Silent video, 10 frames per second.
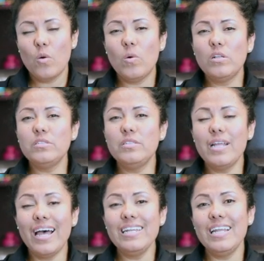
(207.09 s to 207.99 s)
Well,
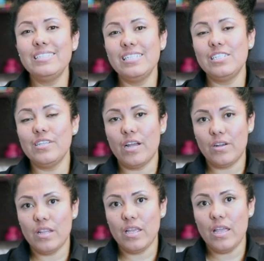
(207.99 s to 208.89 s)
not
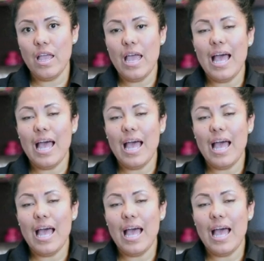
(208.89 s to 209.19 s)
necessarily.